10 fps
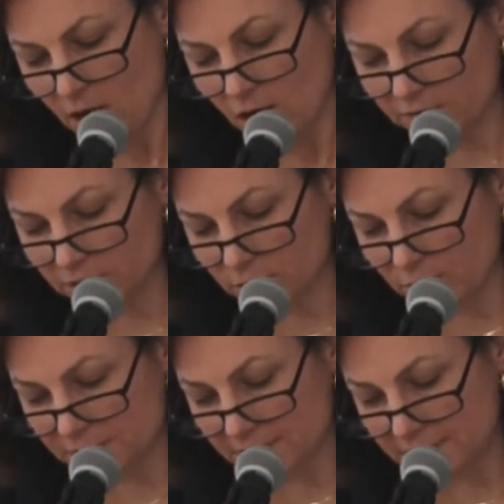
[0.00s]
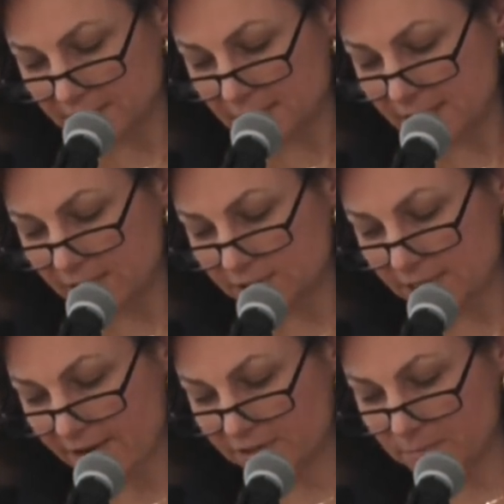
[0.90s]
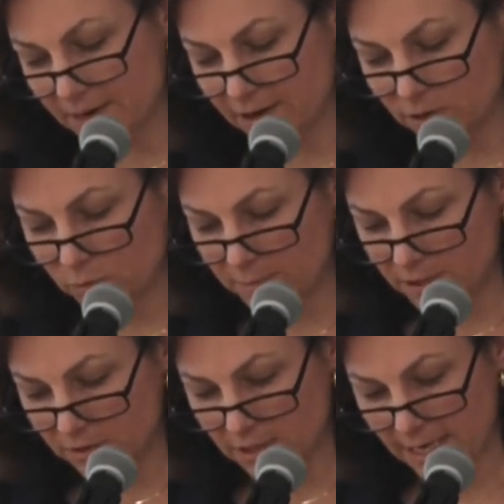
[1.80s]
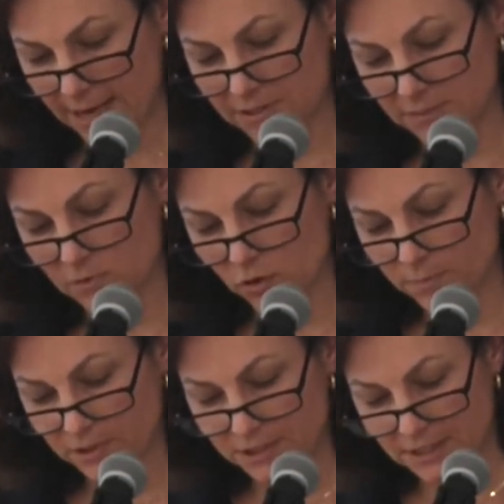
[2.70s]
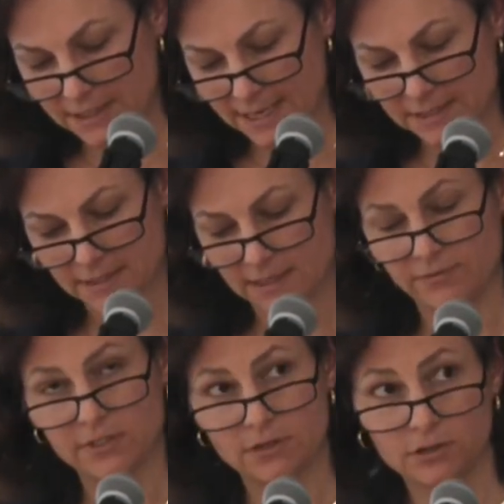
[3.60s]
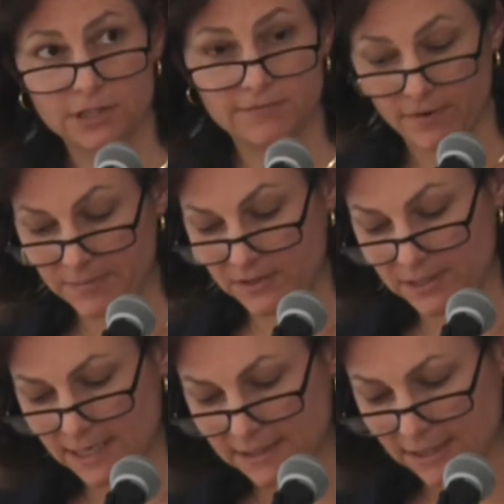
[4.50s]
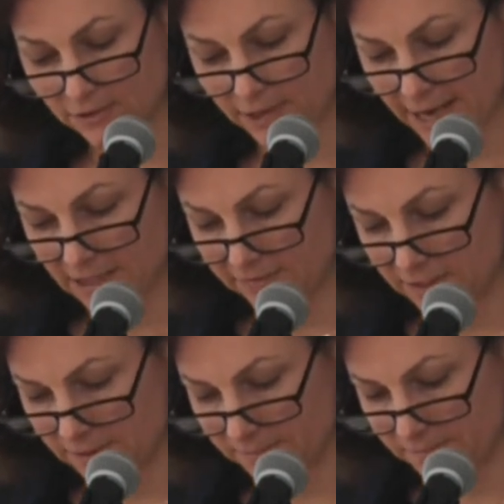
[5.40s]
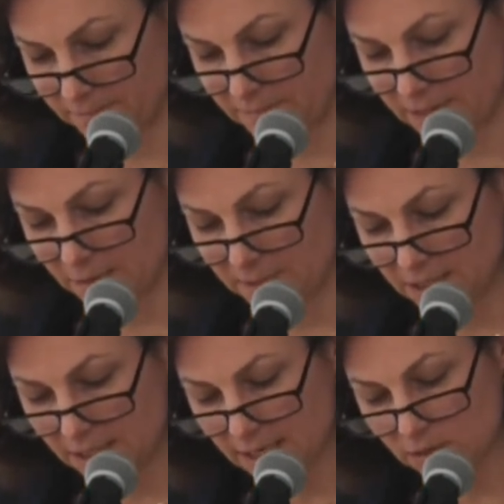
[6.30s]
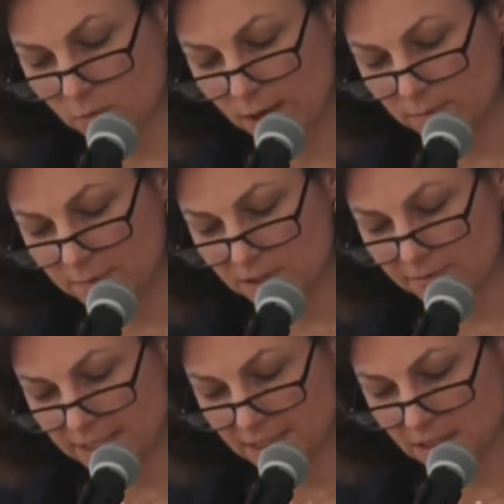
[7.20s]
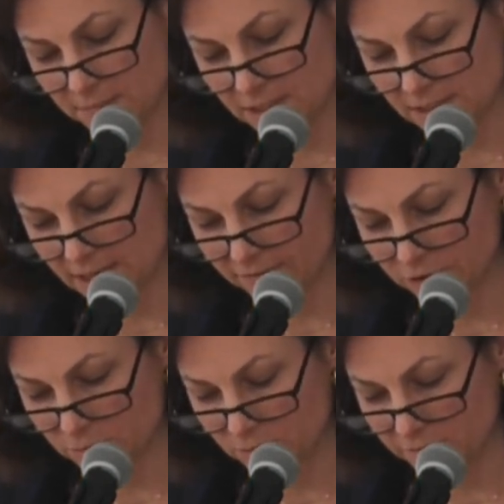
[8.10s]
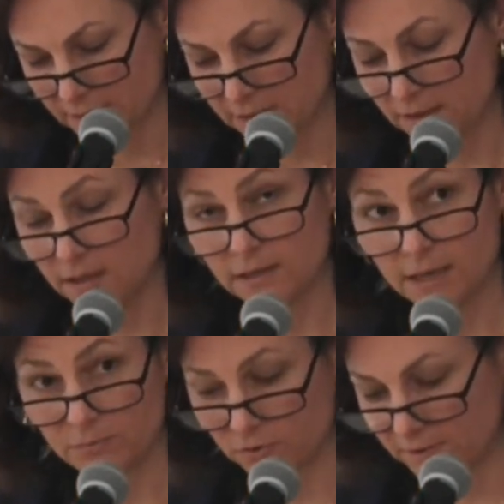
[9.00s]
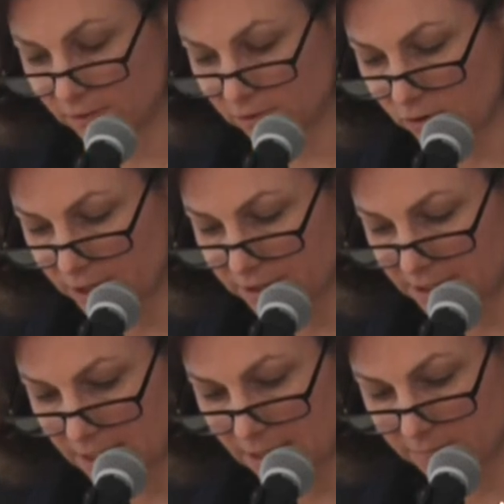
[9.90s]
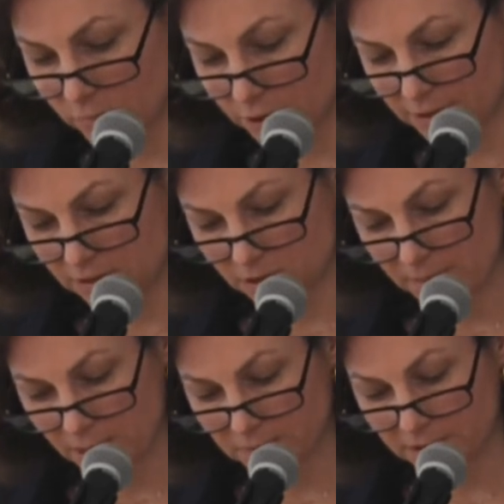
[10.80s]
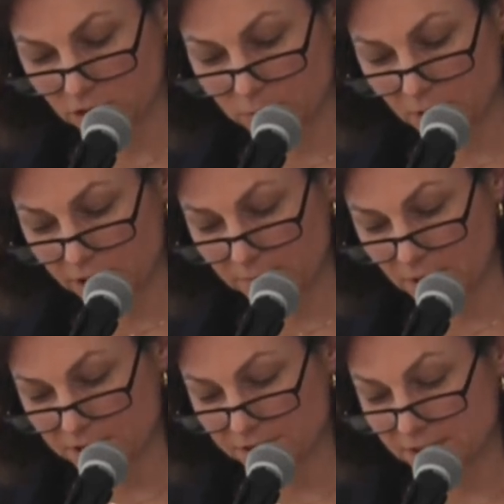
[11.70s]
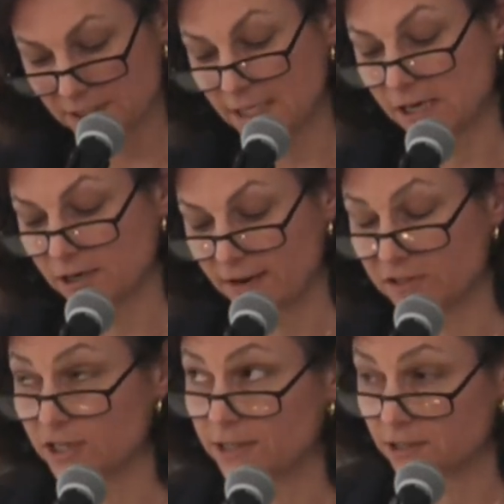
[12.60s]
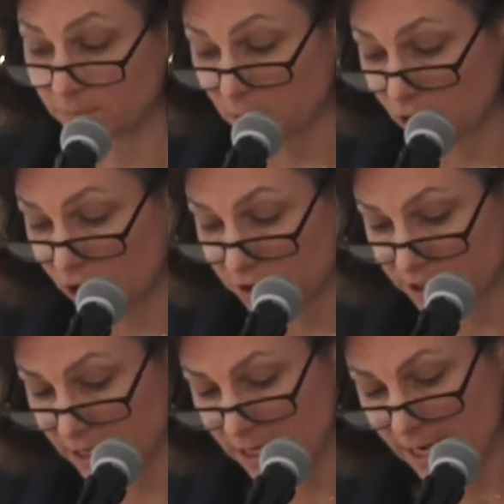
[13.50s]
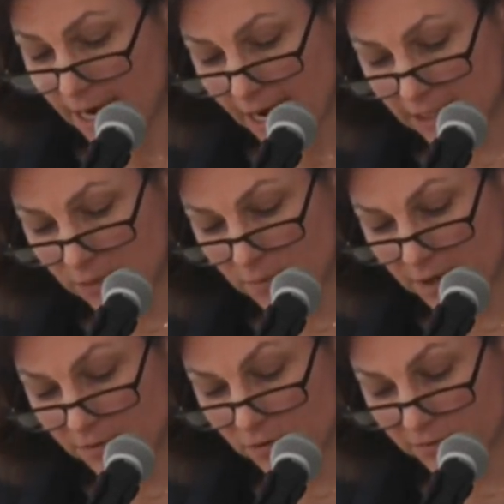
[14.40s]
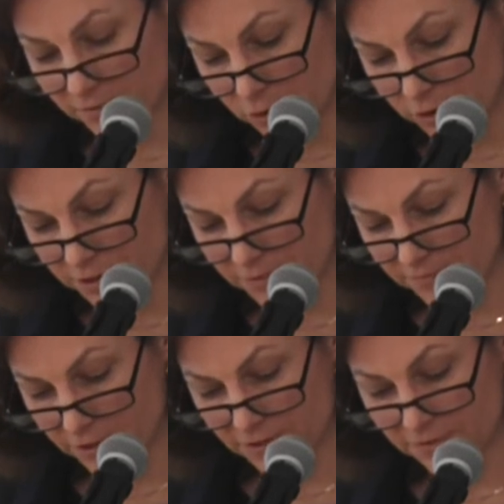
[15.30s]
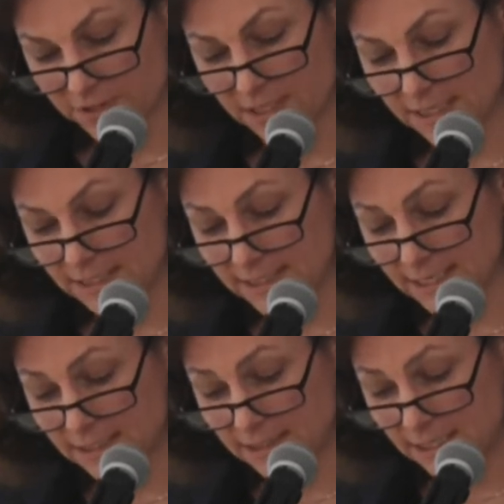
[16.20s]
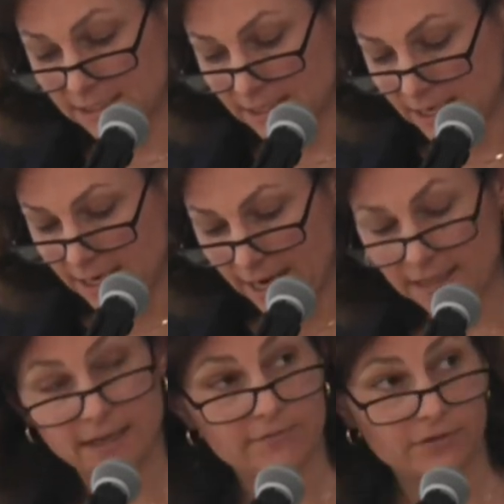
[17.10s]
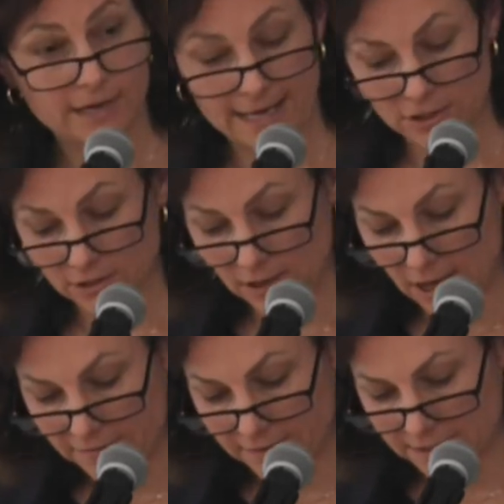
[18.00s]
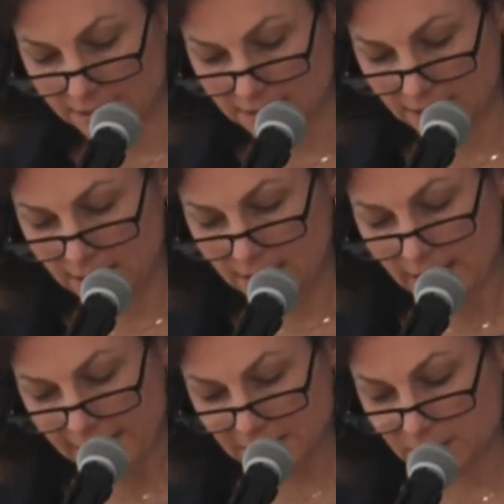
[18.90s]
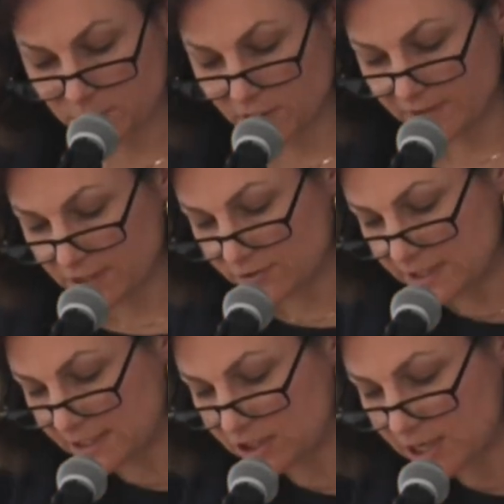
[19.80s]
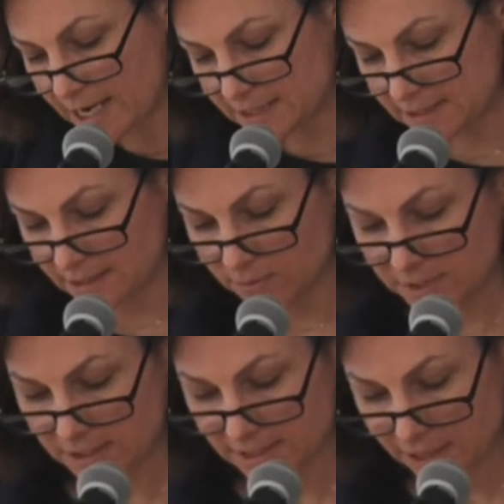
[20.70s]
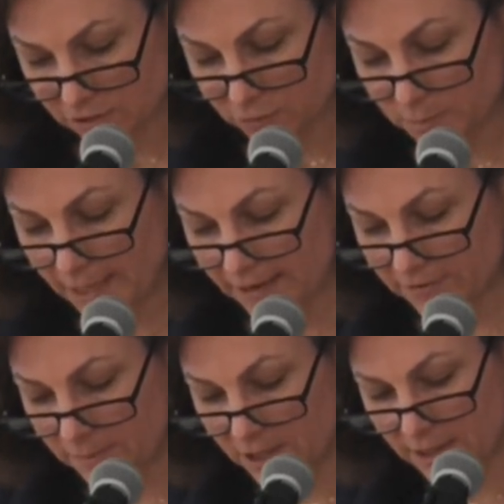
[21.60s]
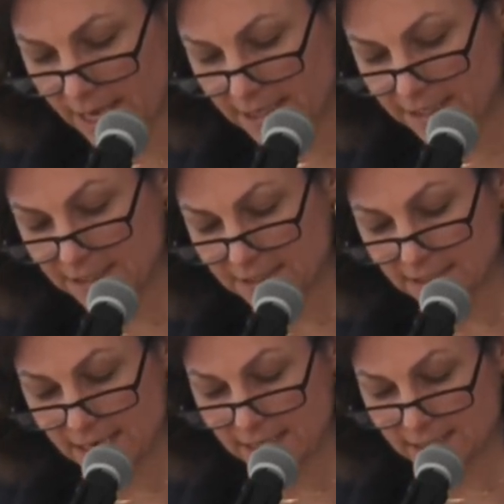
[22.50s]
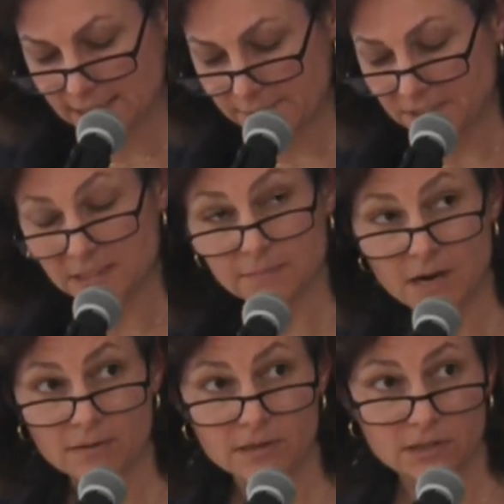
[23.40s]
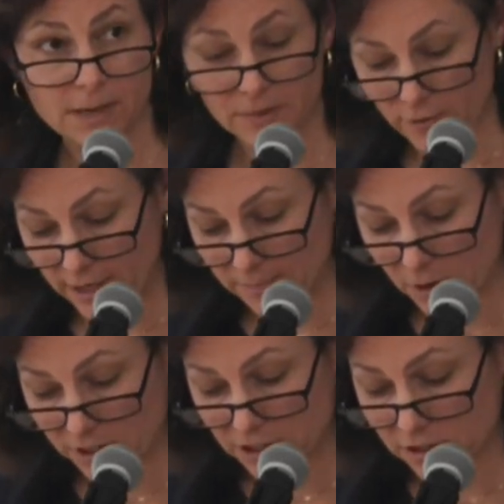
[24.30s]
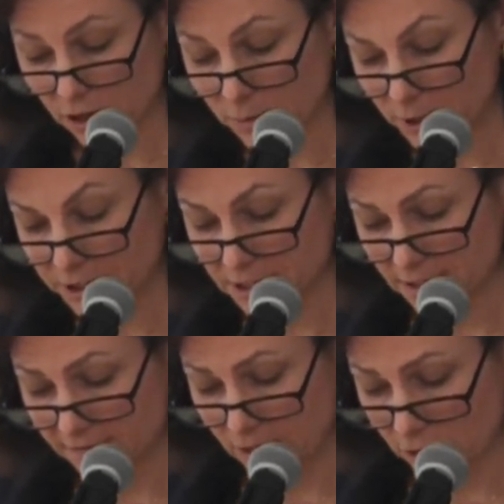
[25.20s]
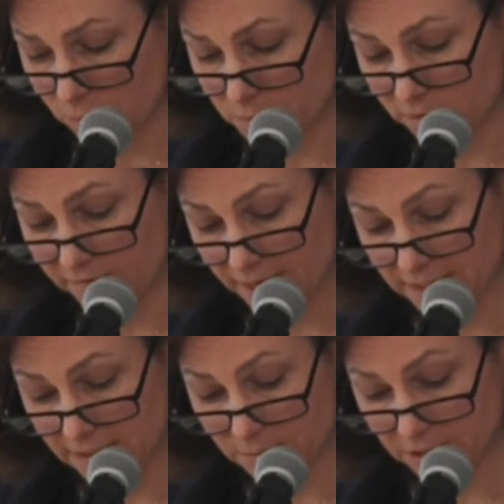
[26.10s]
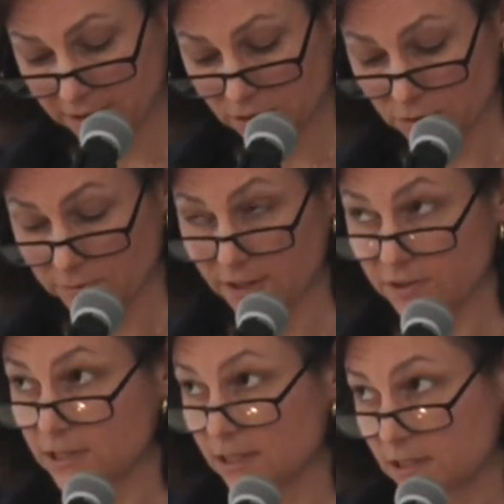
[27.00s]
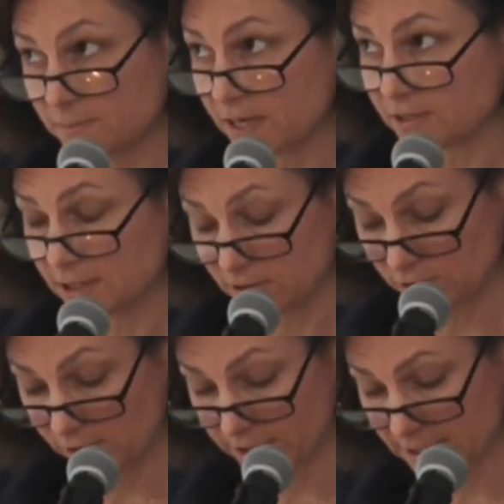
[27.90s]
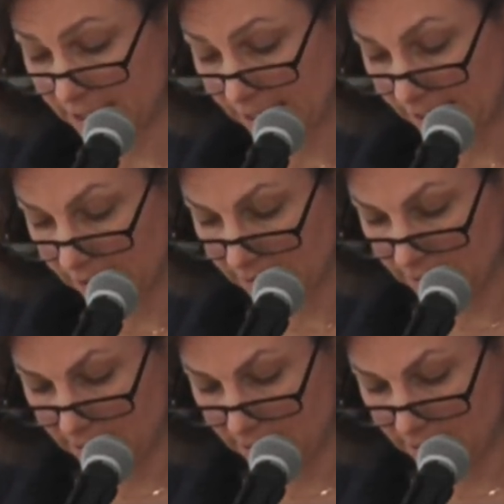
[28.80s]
Over the course of 60 years, African-American women could count some notable successes that resulted from their state-centered activism. They mediated white women's racism in the suffrage movement. They proved their loyalty and worth to male political party bosses so they could have a chance at the polls. And they won over voters, first for city and state seats, and then for national office. As this brief history suggests, it was essential for black female candidates to gain acceptance among Democratic Party stalwarts if they hoped to advance their political careers, especially in New York City.